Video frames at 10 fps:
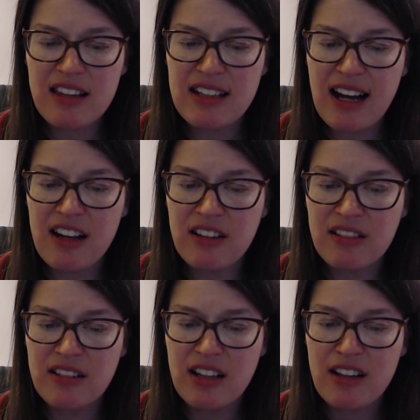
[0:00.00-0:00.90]
the
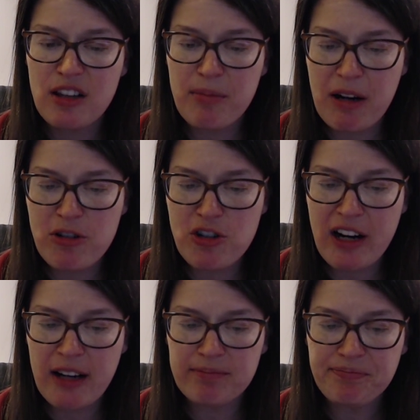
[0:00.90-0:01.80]
Nile, The
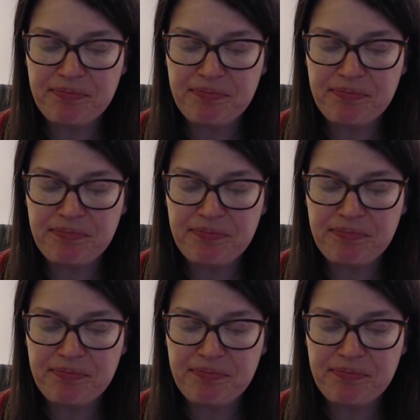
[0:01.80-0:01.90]
Mousetrap.